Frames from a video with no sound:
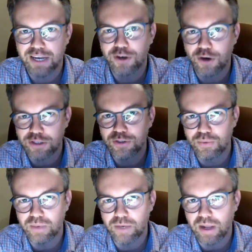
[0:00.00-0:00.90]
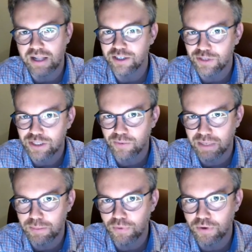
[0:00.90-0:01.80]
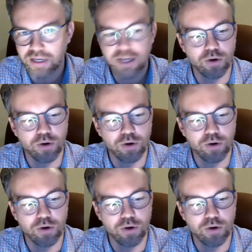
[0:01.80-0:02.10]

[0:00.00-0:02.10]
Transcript: you're going to do really well and you did really poorly,